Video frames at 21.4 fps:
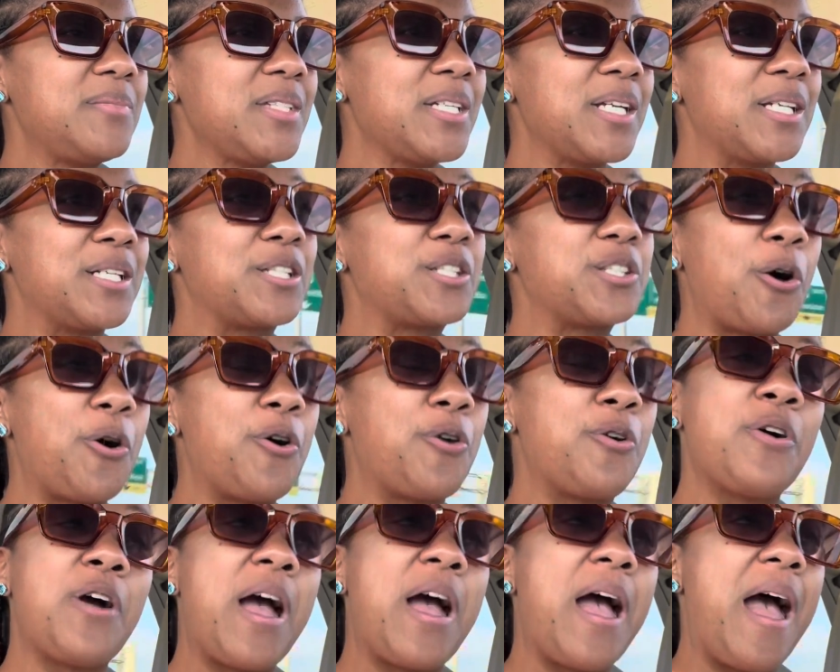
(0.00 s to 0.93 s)

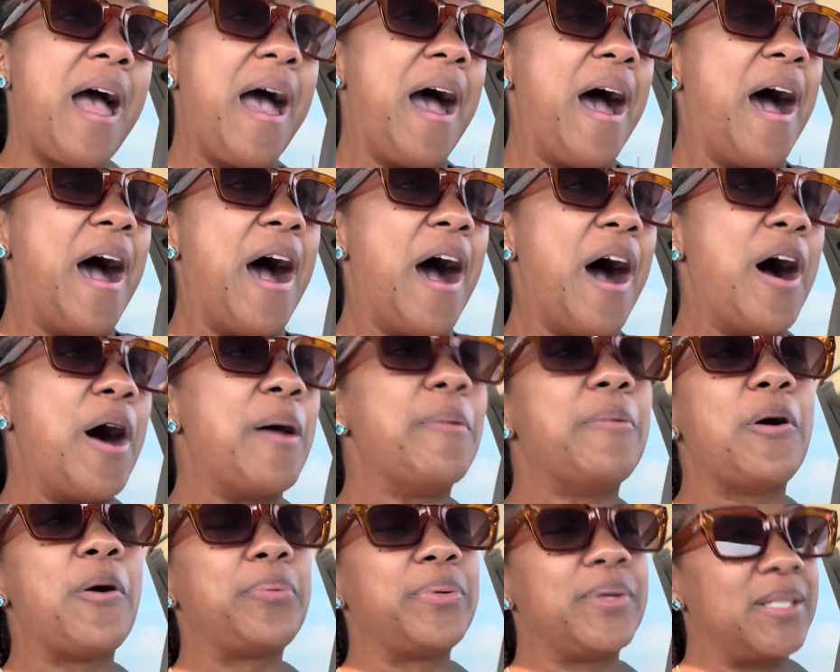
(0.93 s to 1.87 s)
So
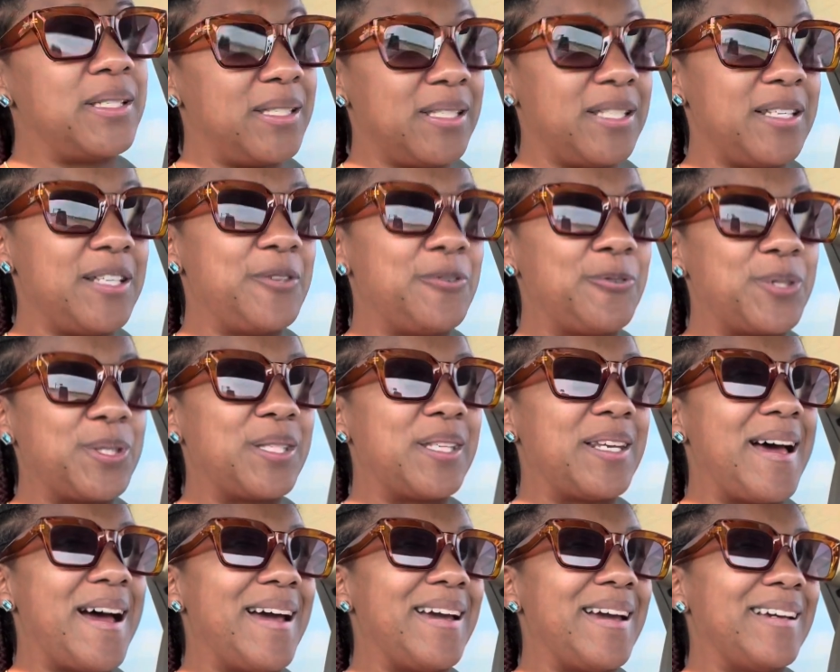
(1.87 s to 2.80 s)
I'm on pins and needles
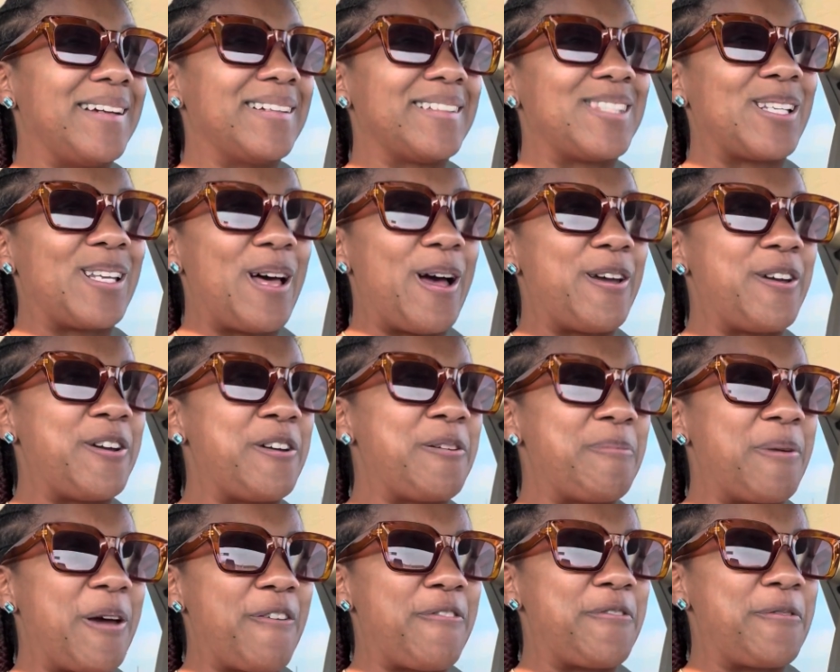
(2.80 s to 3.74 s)
tonight until I hear
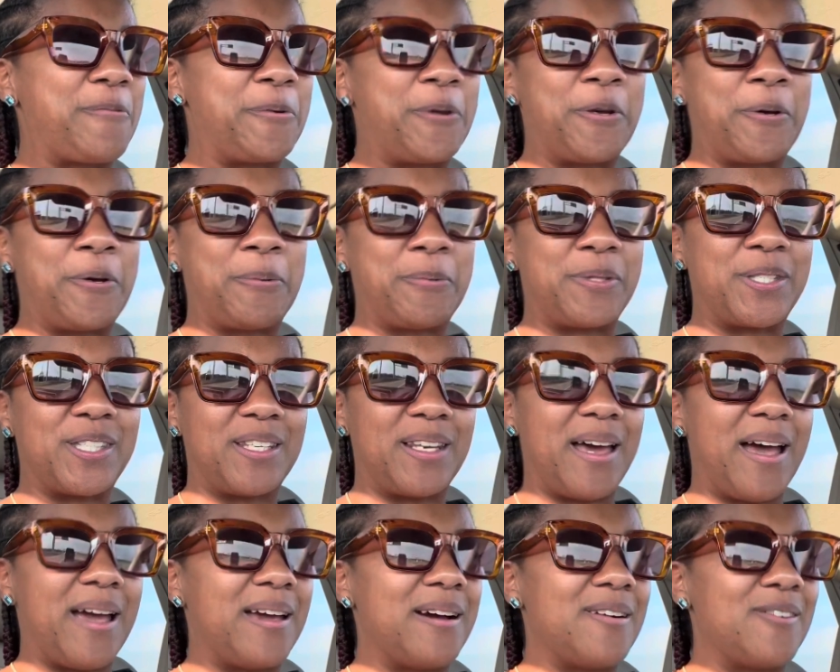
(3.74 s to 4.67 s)
back from them
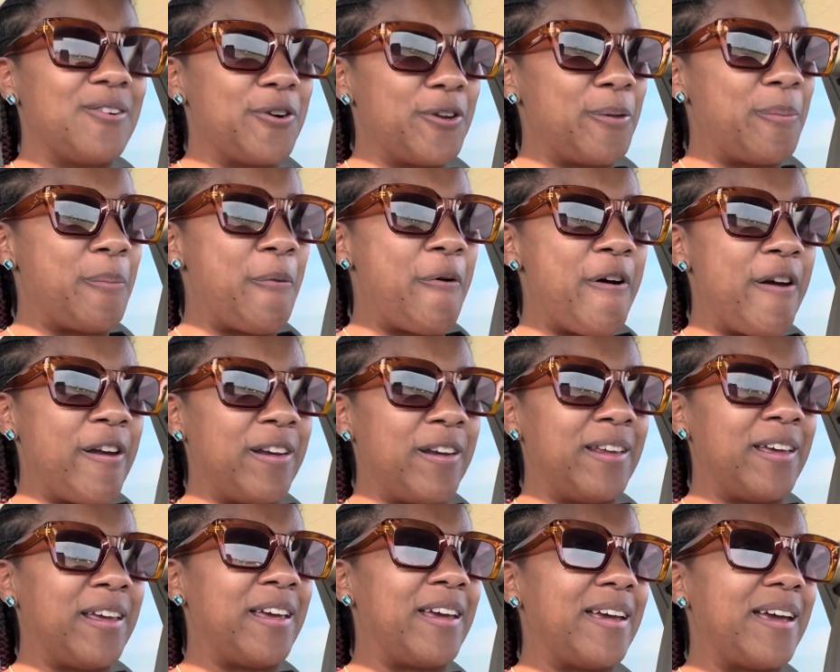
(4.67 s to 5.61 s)
tonight or in the
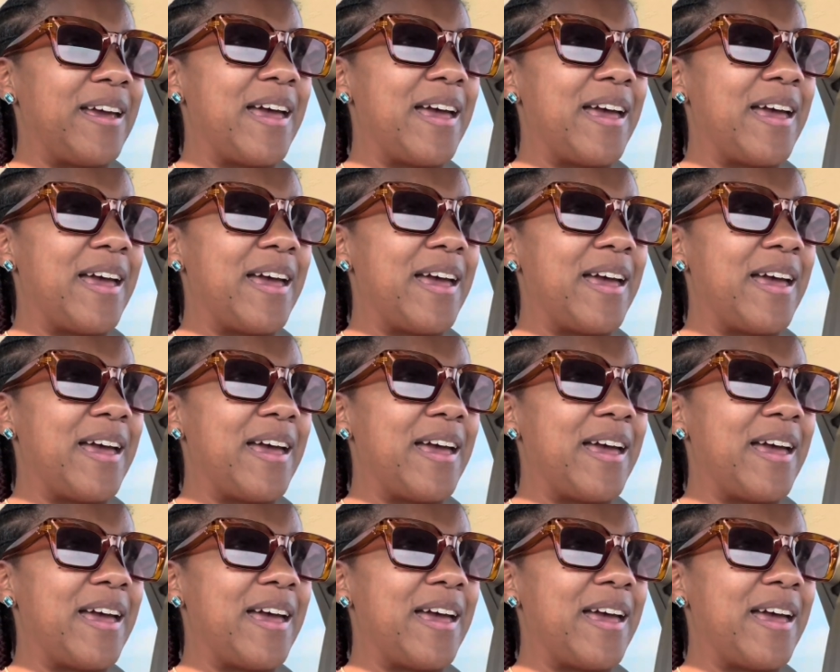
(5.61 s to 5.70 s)
morning.